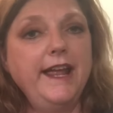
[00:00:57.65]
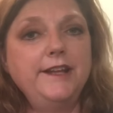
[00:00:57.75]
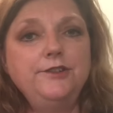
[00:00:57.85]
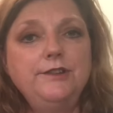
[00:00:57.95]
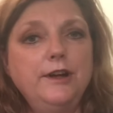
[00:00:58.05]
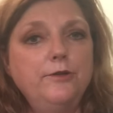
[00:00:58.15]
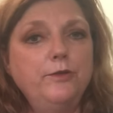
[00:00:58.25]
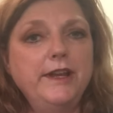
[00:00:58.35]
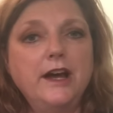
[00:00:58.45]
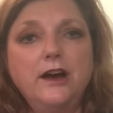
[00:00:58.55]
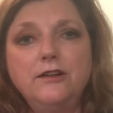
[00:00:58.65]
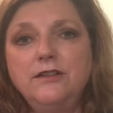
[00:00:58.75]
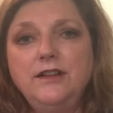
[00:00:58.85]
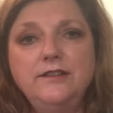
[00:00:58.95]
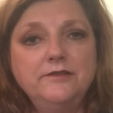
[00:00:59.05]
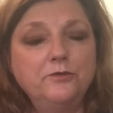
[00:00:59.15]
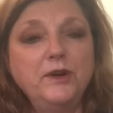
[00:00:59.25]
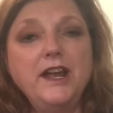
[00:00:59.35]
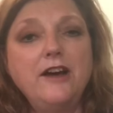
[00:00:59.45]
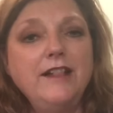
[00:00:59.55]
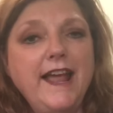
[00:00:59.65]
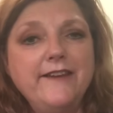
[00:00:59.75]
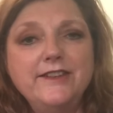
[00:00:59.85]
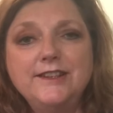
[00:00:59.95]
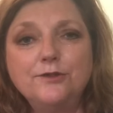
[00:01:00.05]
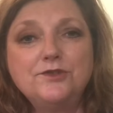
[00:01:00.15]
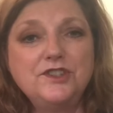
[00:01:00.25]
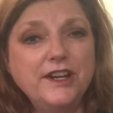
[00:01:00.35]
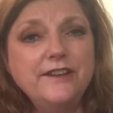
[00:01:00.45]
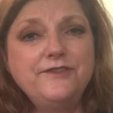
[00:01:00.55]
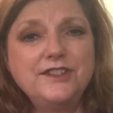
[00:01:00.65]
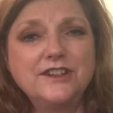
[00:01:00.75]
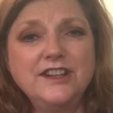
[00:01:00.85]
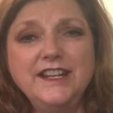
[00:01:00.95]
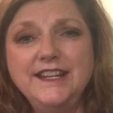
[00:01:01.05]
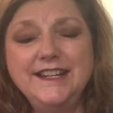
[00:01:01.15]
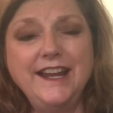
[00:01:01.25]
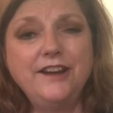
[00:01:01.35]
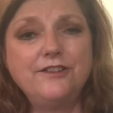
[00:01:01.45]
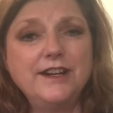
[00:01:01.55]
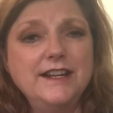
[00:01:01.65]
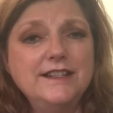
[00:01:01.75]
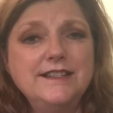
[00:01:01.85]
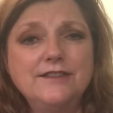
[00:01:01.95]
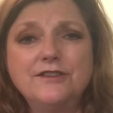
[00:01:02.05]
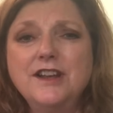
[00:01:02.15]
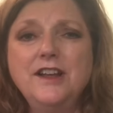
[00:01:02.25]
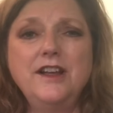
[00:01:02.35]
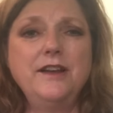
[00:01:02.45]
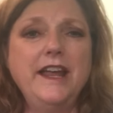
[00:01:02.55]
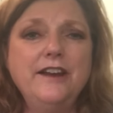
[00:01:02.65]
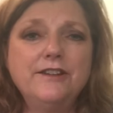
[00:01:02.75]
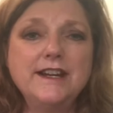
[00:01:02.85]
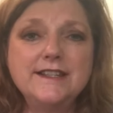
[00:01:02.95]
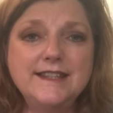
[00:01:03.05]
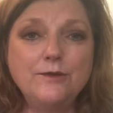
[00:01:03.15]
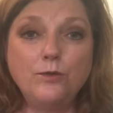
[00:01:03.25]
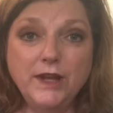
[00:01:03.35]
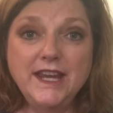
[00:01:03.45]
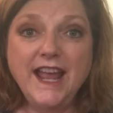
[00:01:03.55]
And you know, we all have it, those tough to clean areas or areas that we